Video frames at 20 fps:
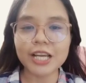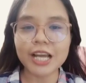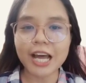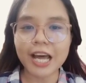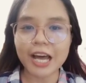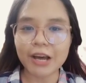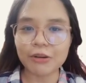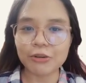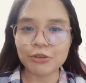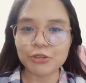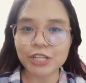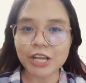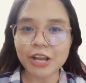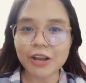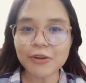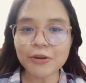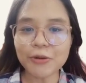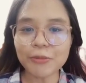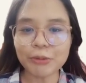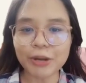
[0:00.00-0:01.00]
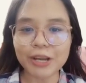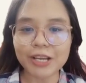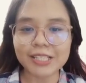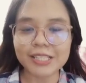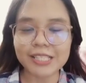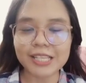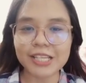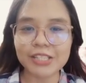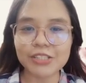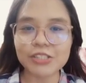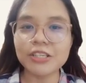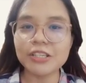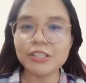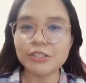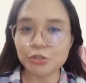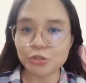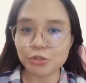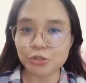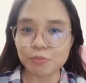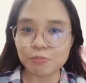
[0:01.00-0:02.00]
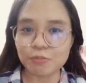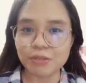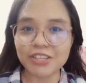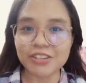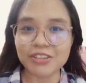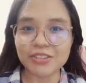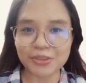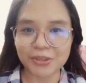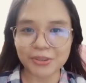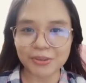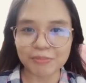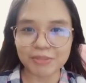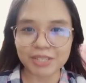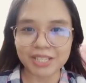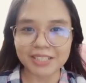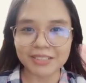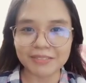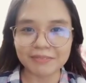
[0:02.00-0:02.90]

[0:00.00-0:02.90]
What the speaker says: how shadow prices should be determined.